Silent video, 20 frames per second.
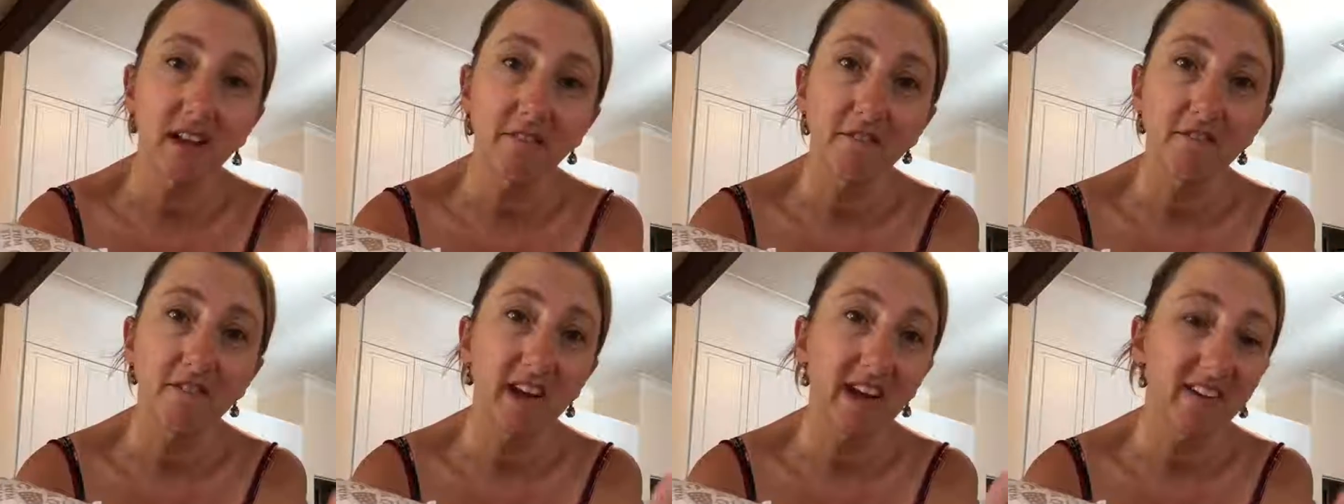
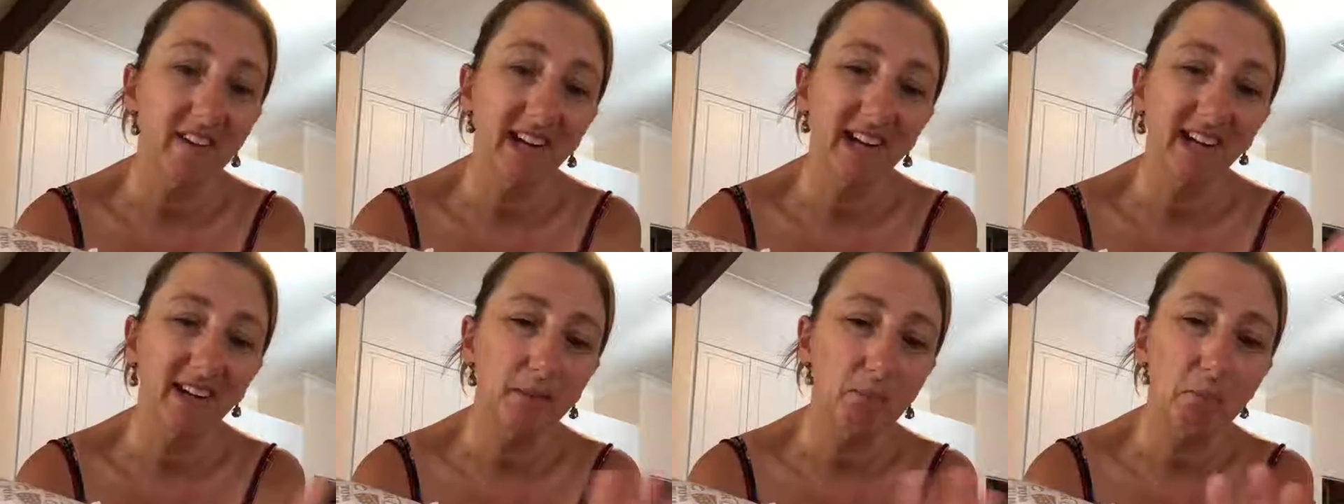a
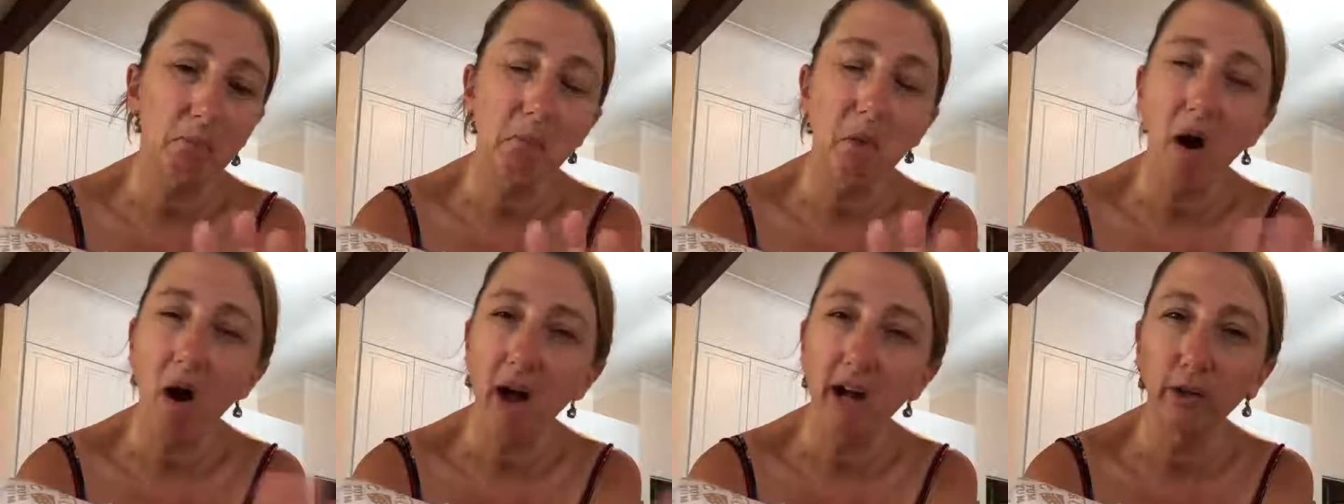very
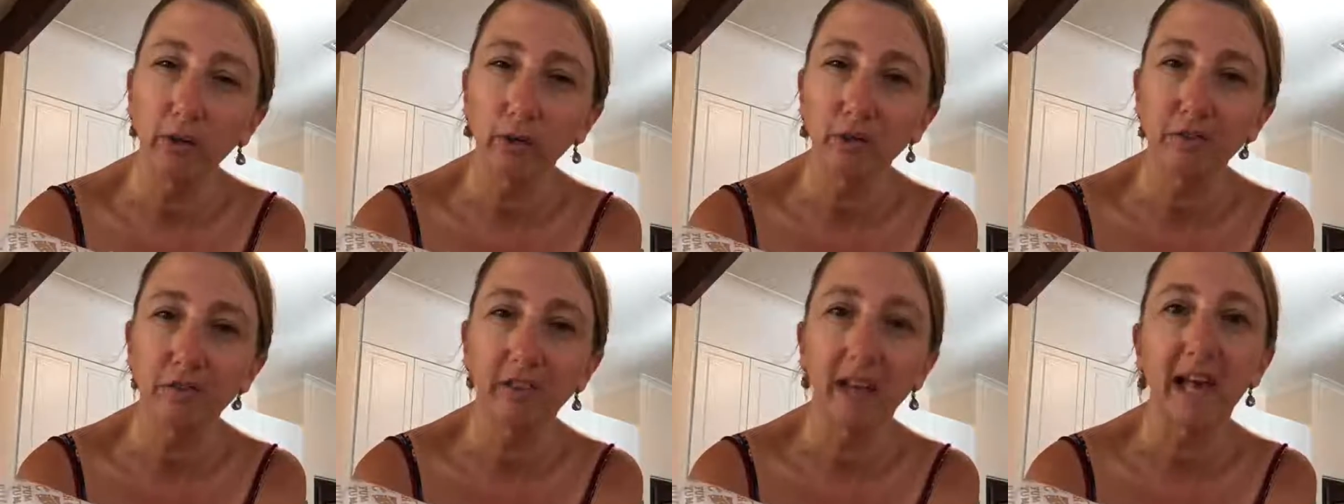
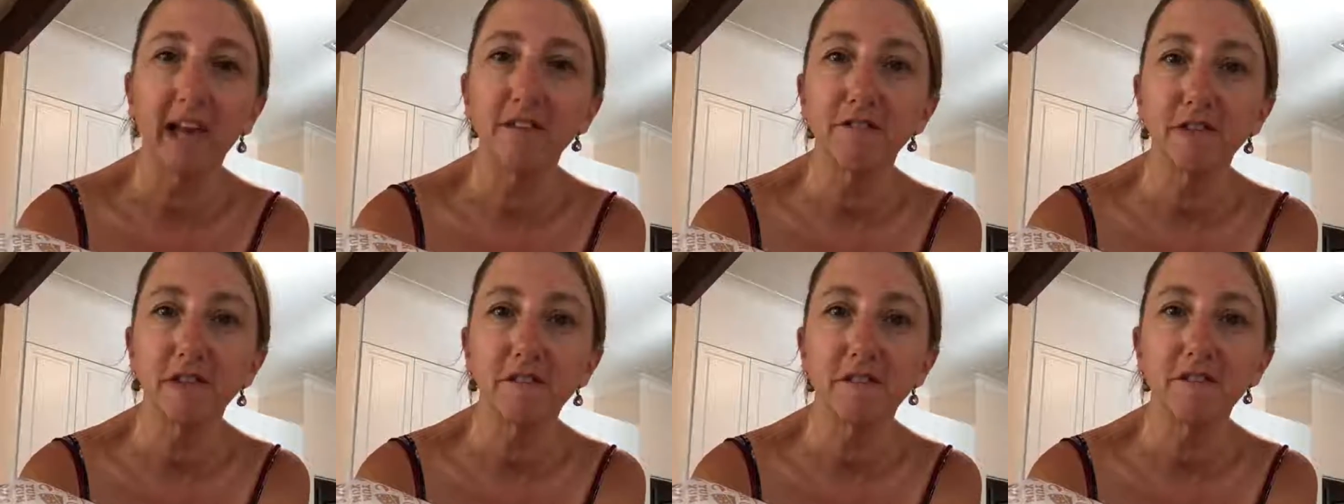mild
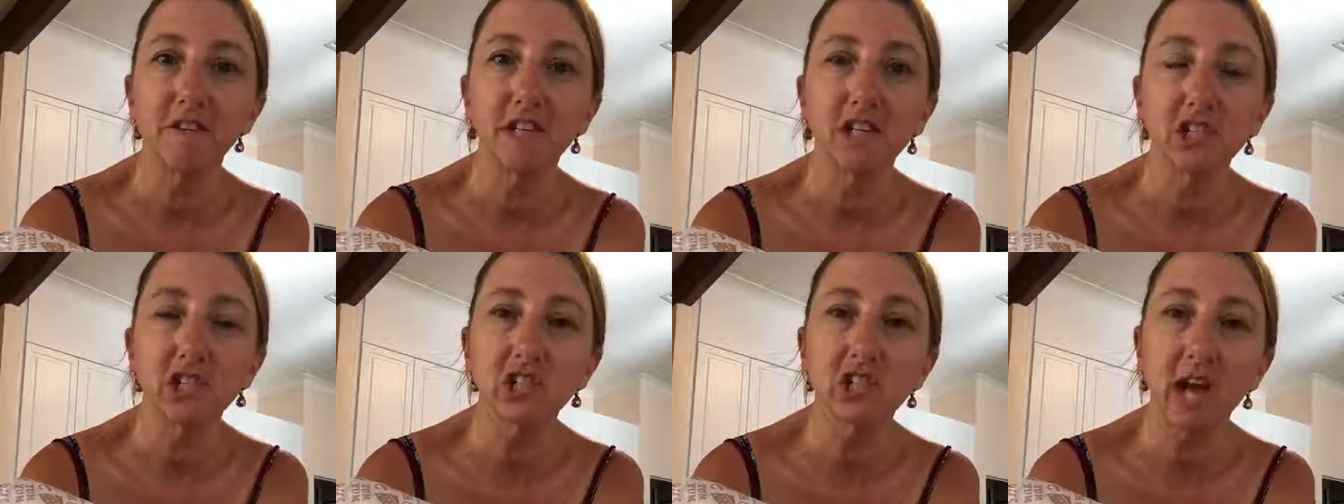flavoured
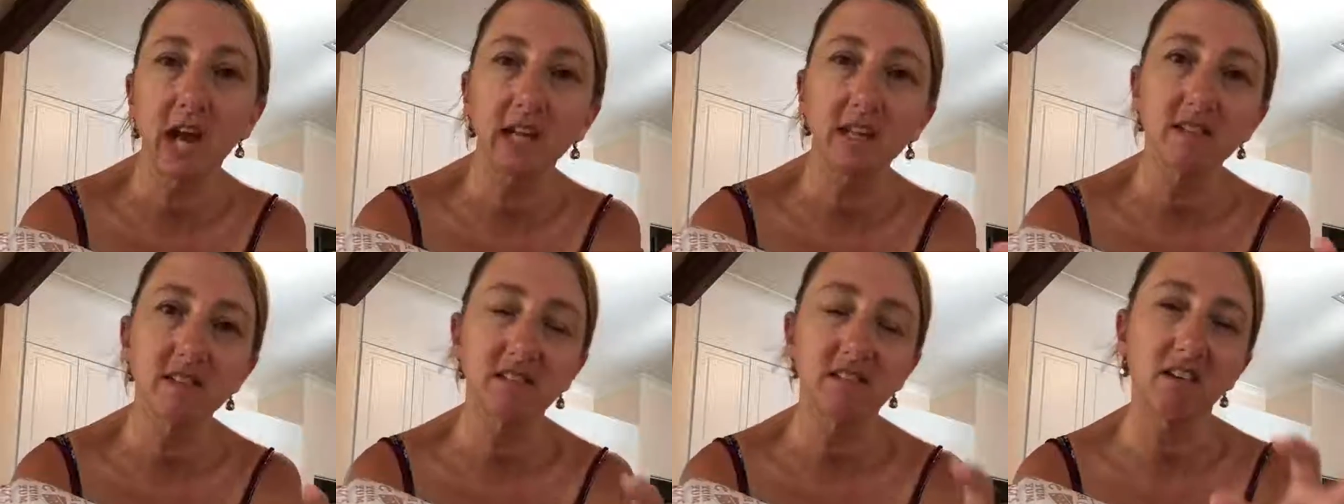fish,
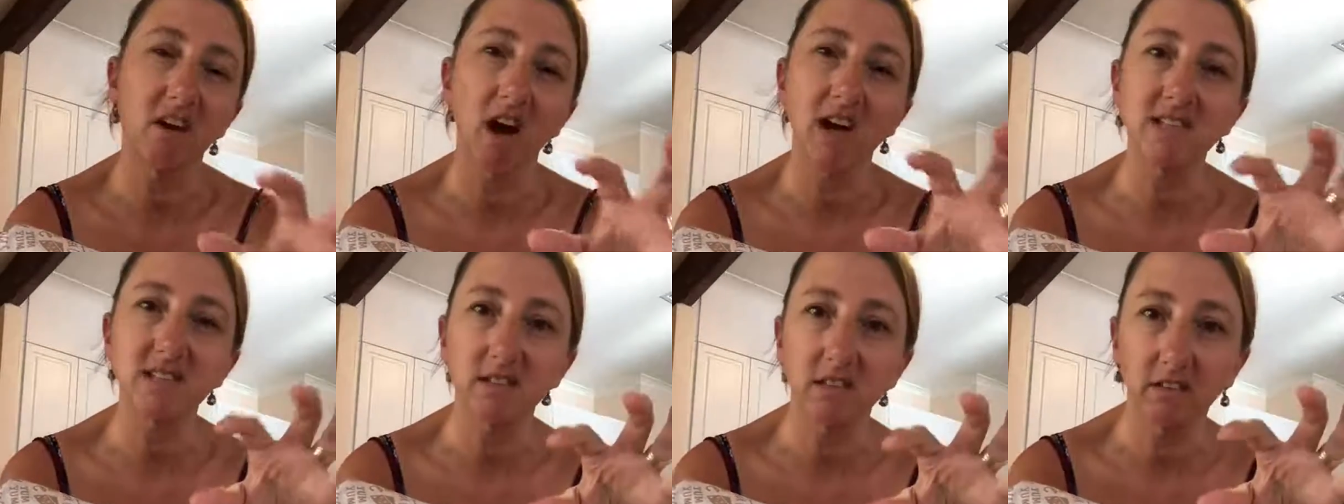and it's
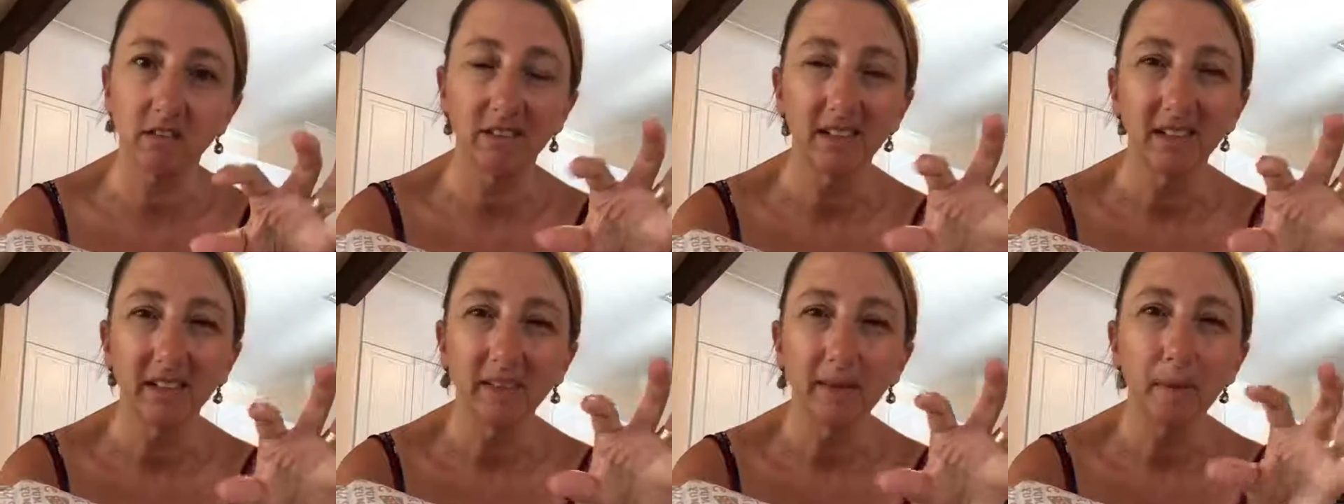nice
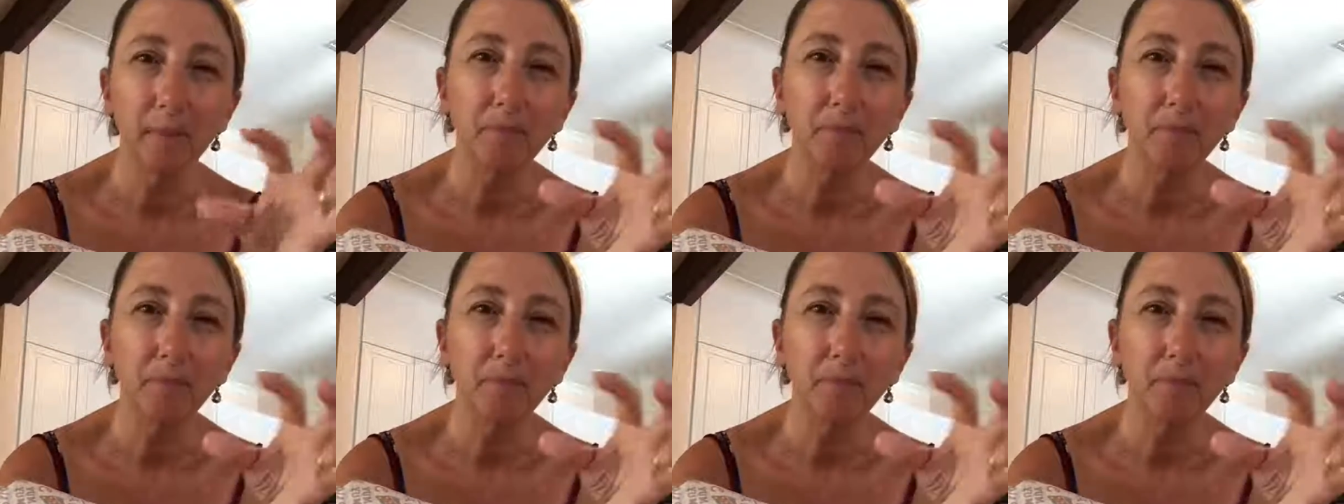and